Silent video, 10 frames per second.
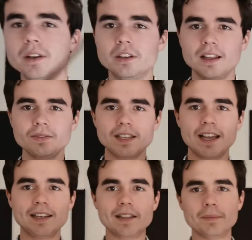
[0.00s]
in your left
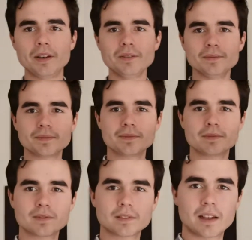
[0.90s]
hand in the middle,
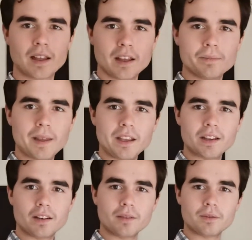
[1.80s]
make
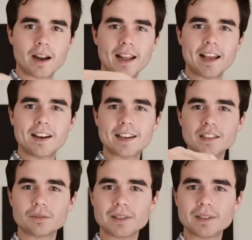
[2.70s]
your right hand nice